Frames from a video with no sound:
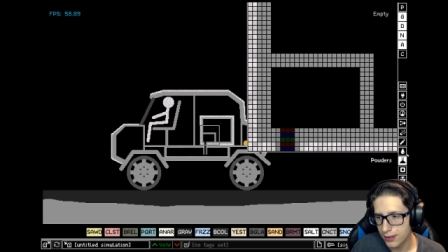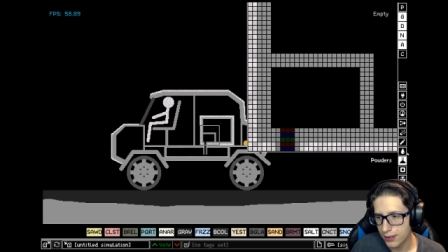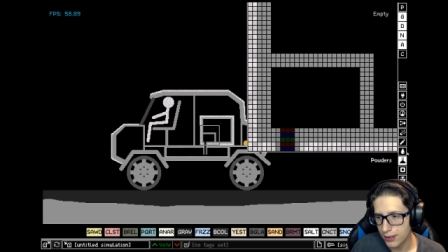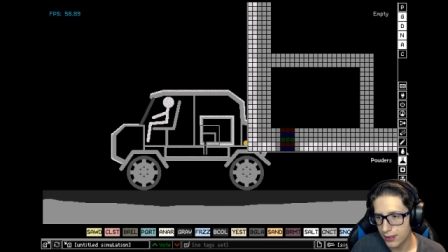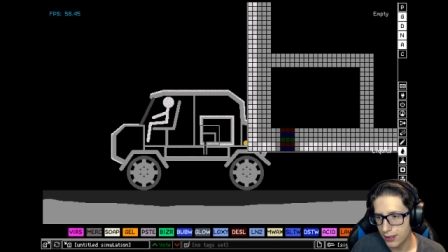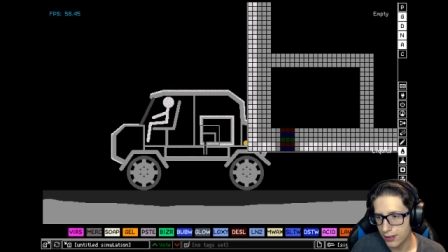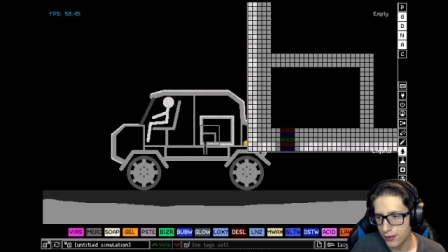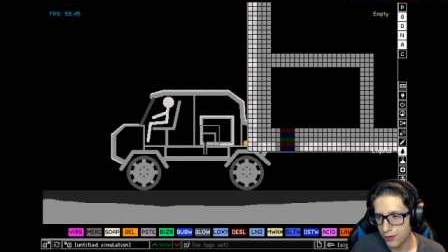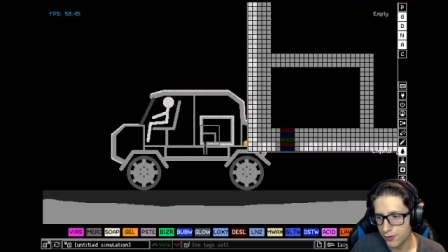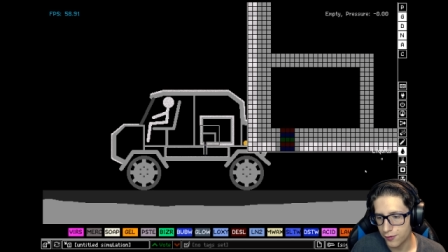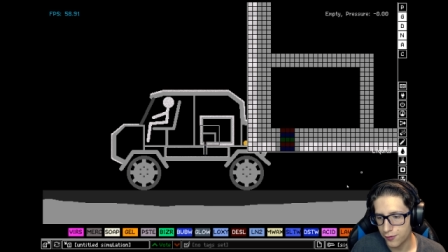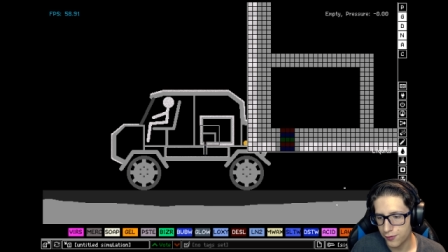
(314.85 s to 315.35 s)

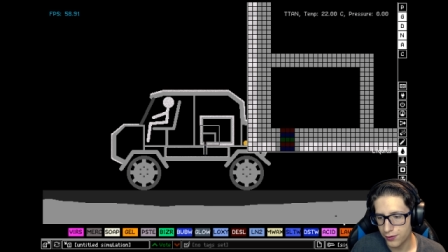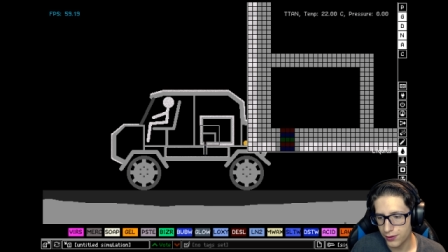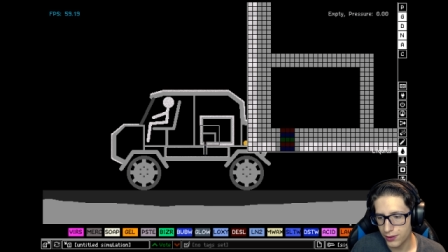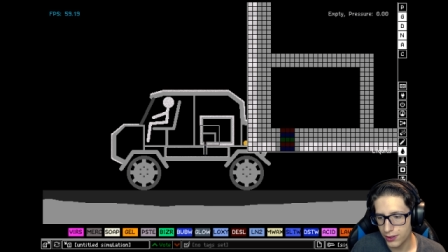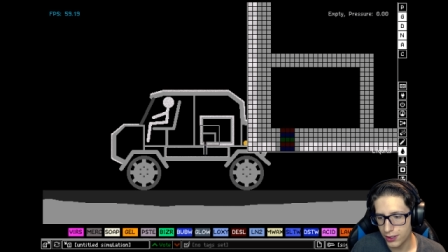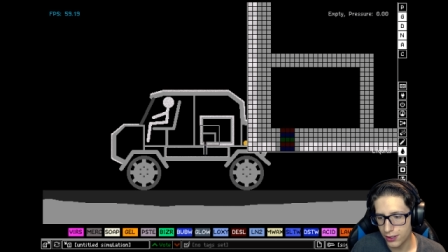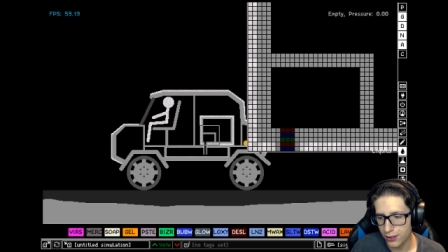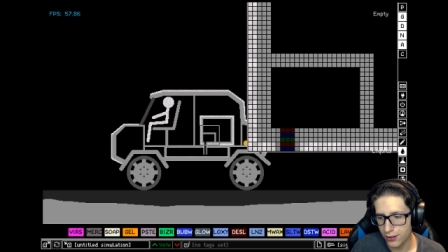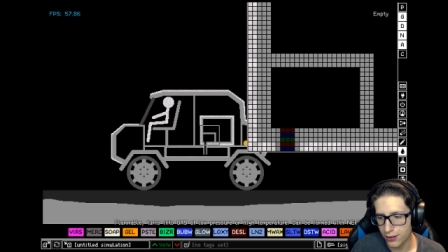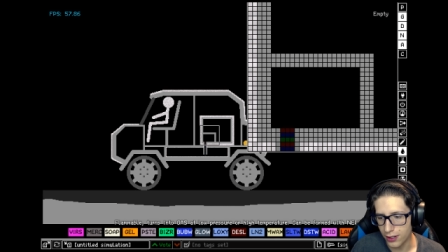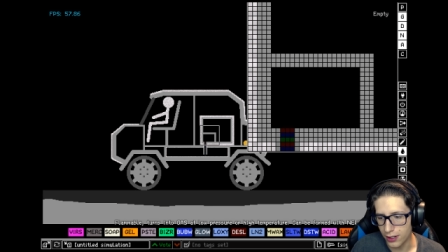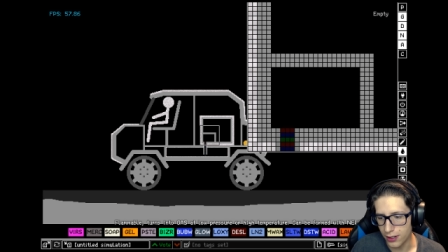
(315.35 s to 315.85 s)
and fill
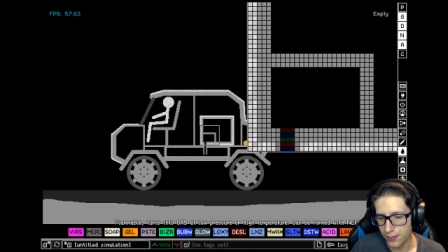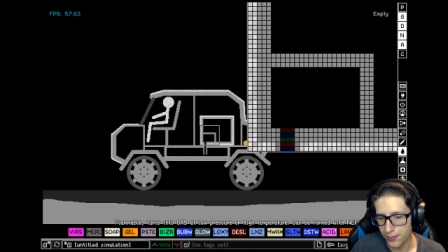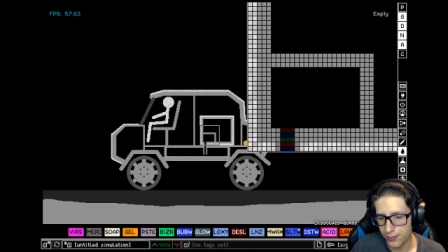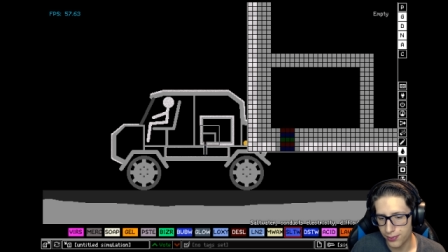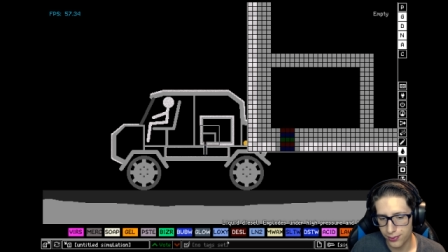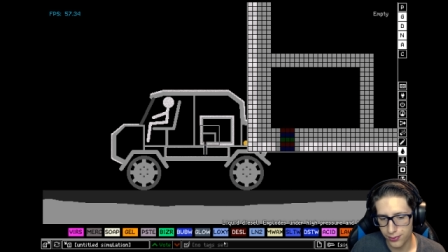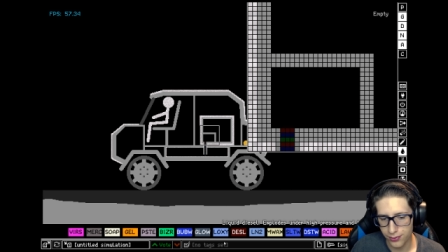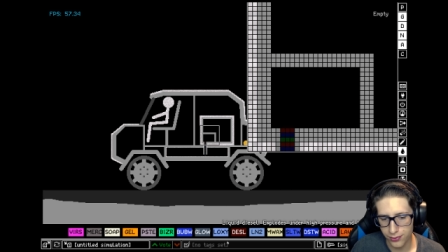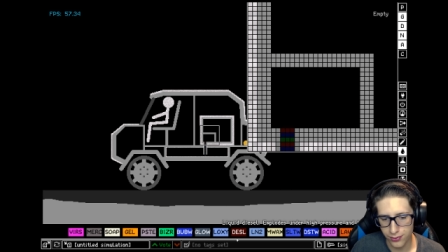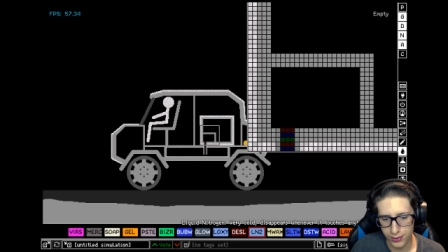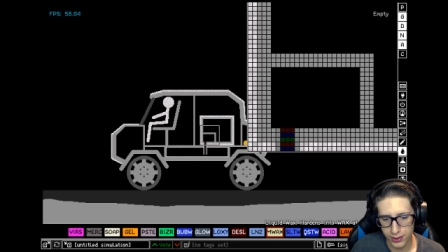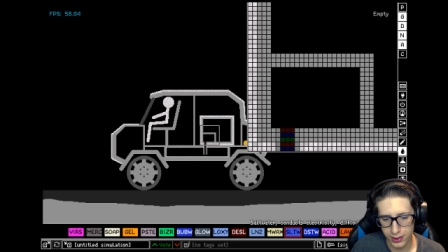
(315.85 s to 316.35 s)
her up
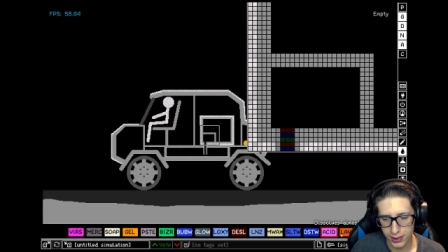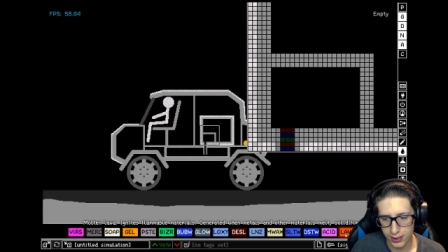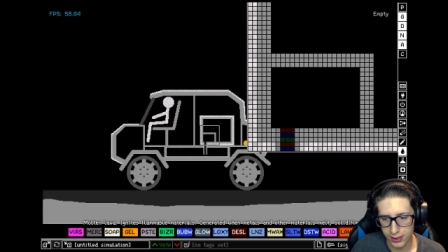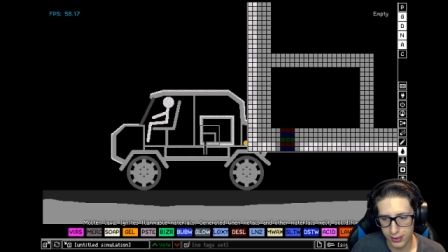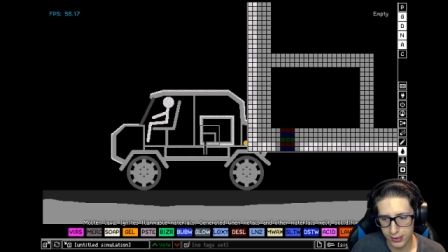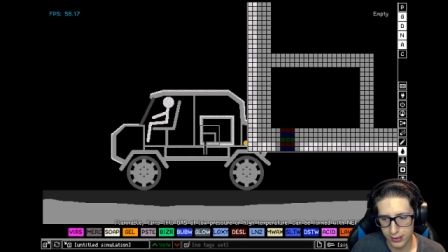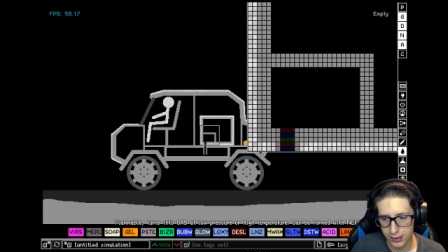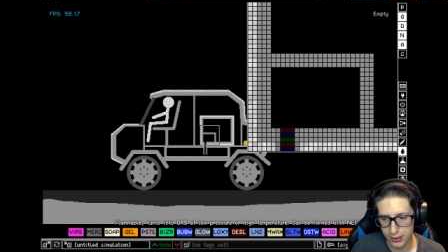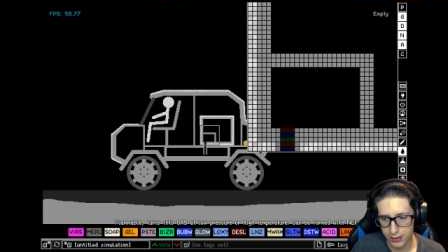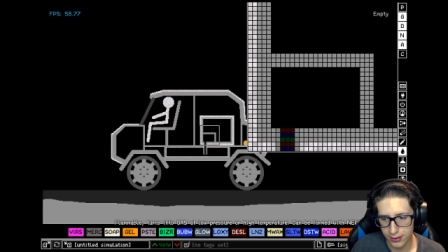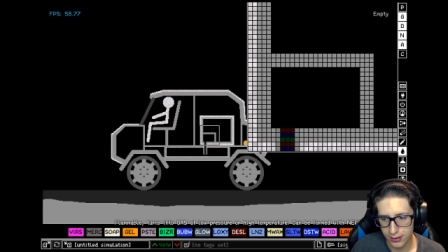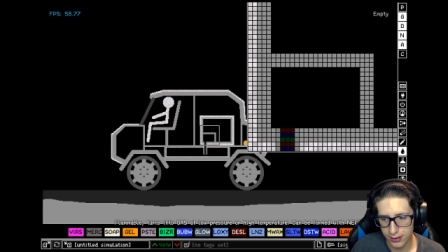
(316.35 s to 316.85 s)

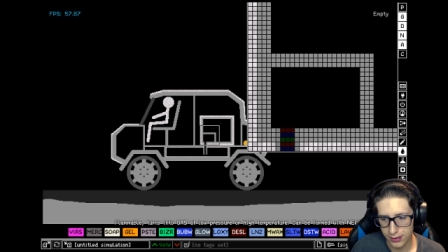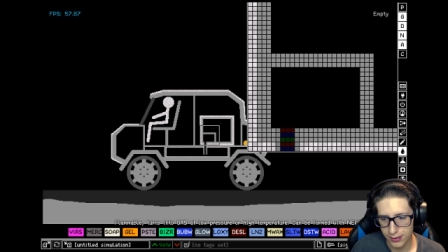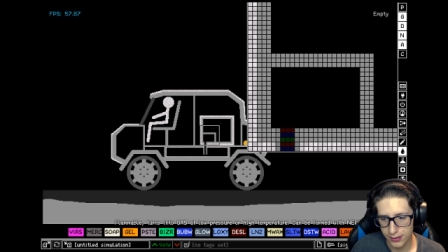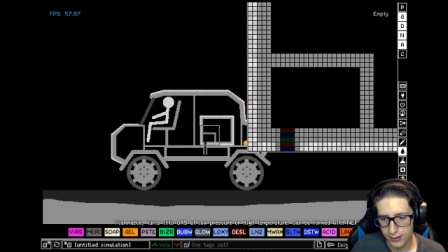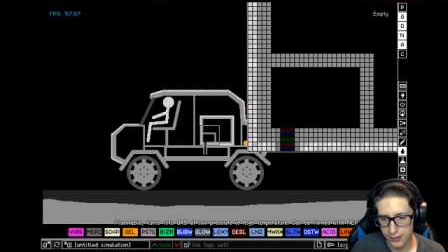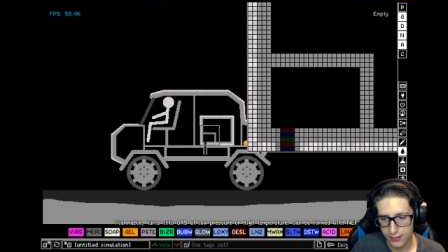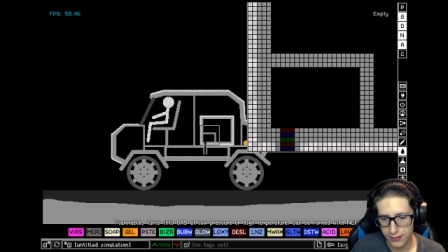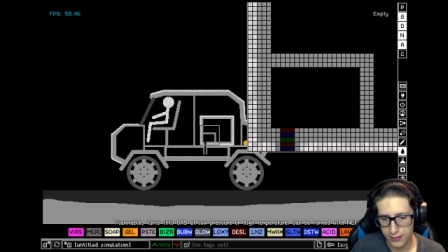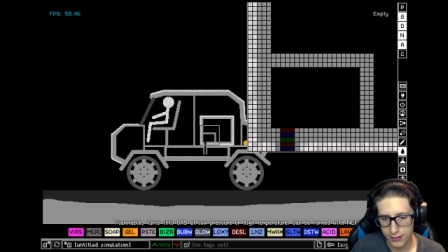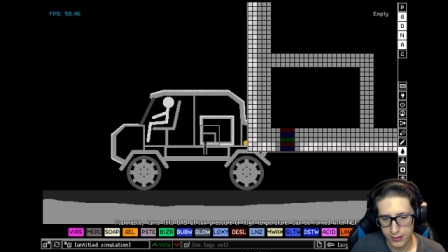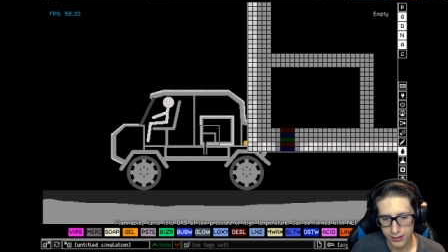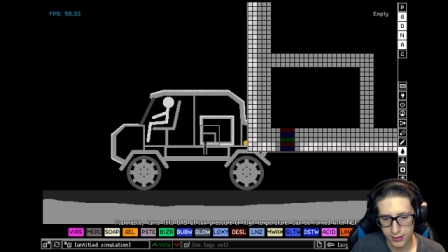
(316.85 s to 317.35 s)
with,
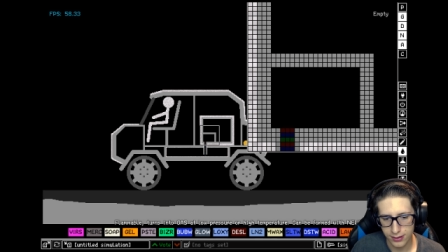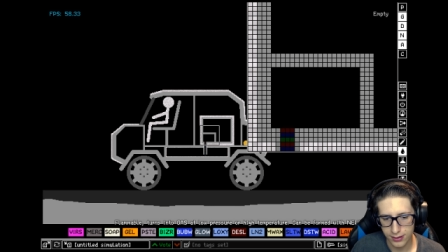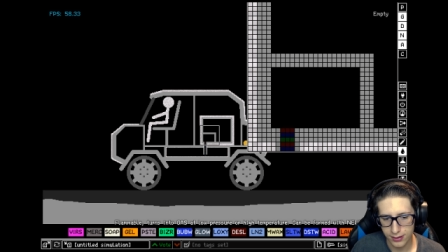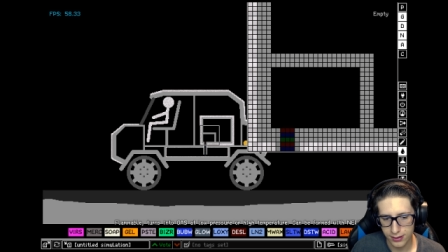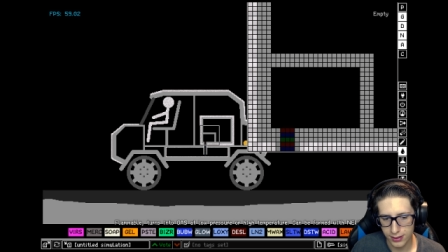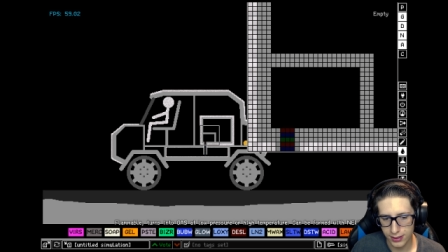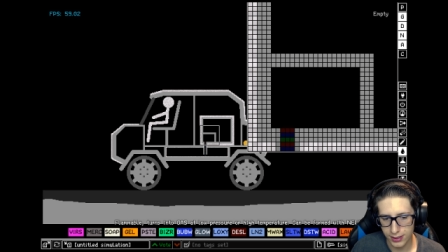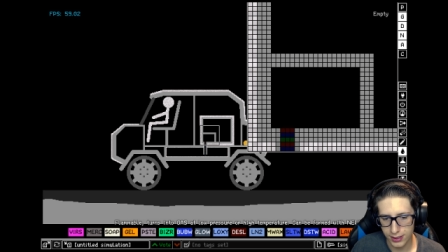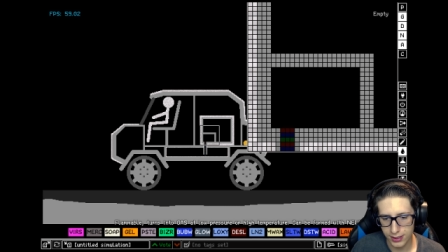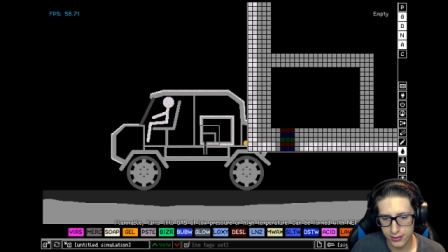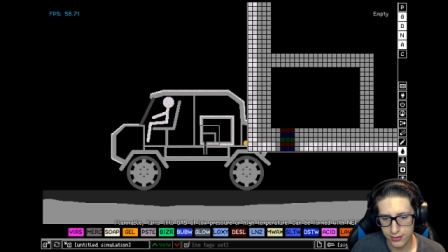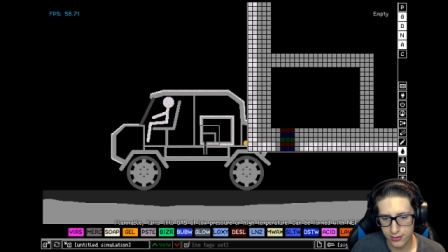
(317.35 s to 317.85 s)

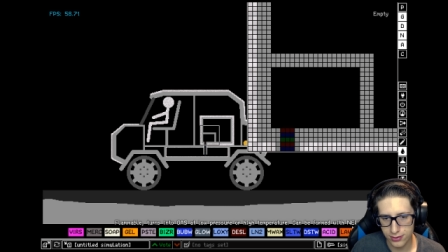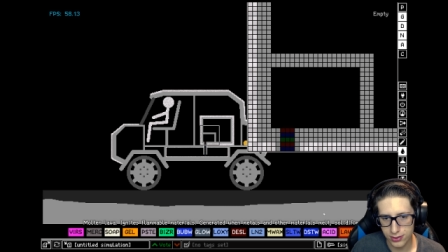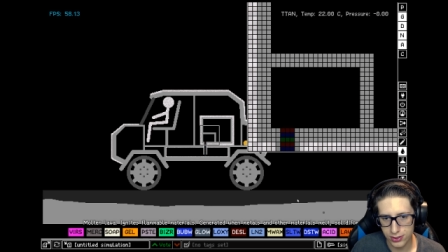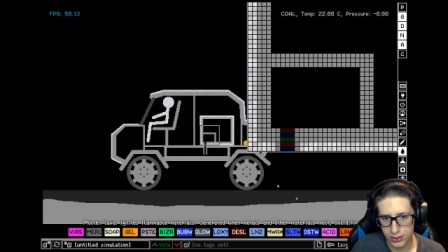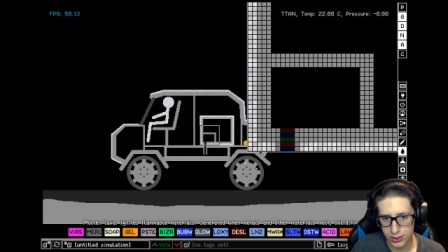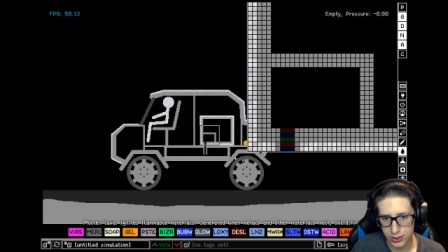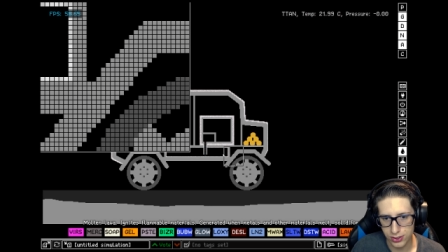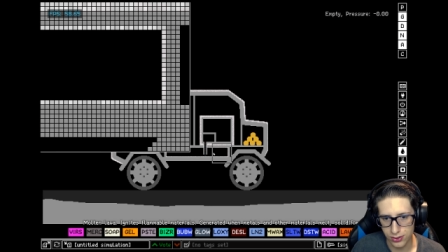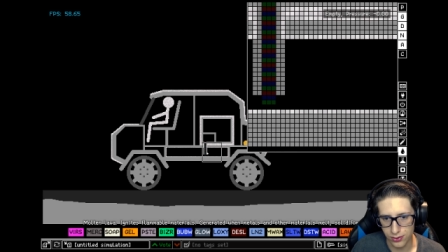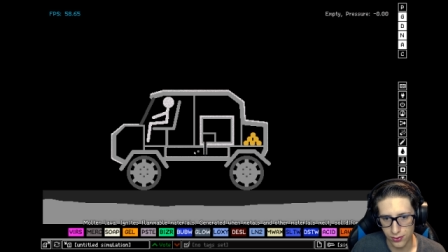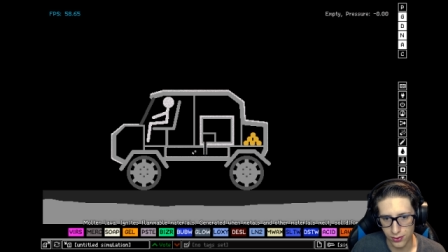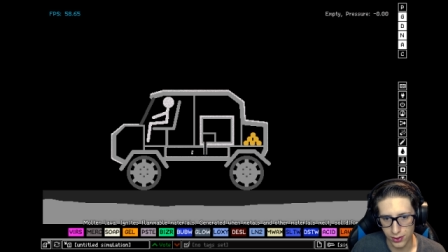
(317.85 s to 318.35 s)
I guess we'll just
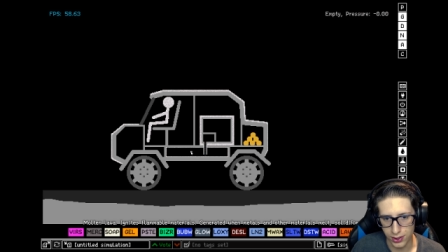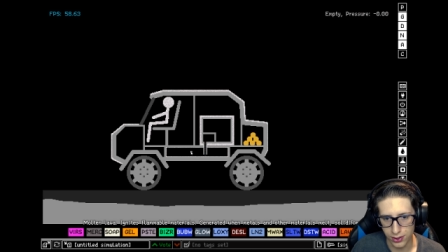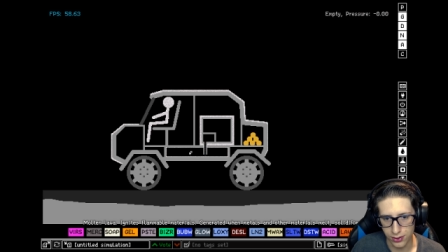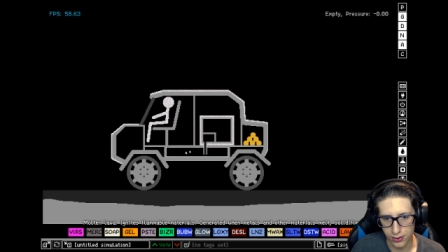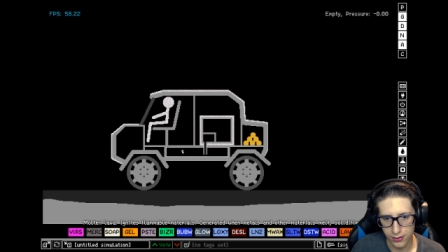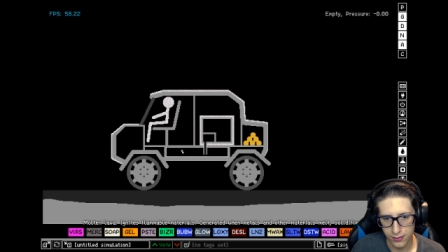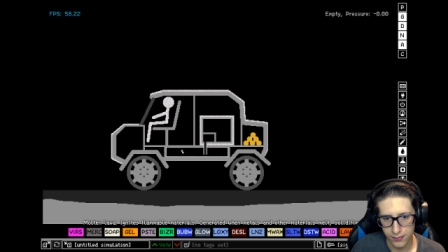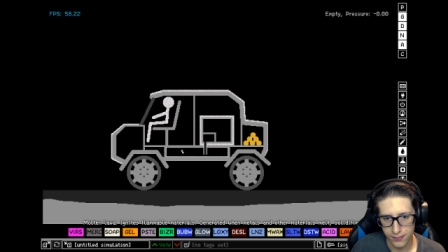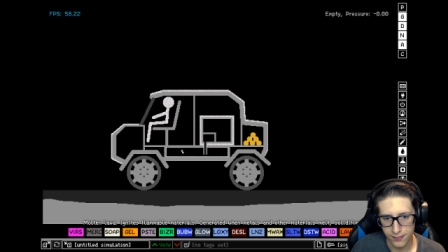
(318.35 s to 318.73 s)
do oil.